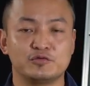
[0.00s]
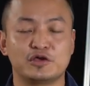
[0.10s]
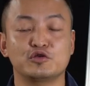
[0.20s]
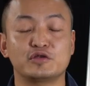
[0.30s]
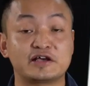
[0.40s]
we
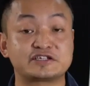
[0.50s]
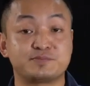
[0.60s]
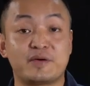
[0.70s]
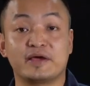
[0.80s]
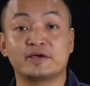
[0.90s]
cannot
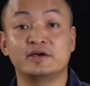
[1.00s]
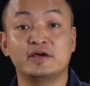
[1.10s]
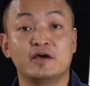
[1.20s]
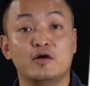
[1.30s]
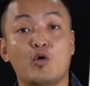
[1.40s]
expect
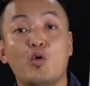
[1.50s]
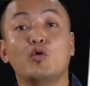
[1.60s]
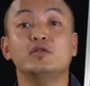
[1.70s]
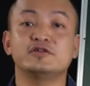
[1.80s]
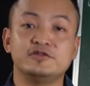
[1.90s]

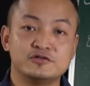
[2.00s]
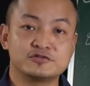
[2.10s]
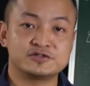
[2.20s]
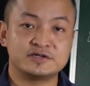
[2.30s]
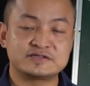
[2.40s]
all the
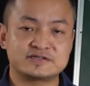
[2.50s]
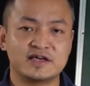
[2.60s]
nutrients.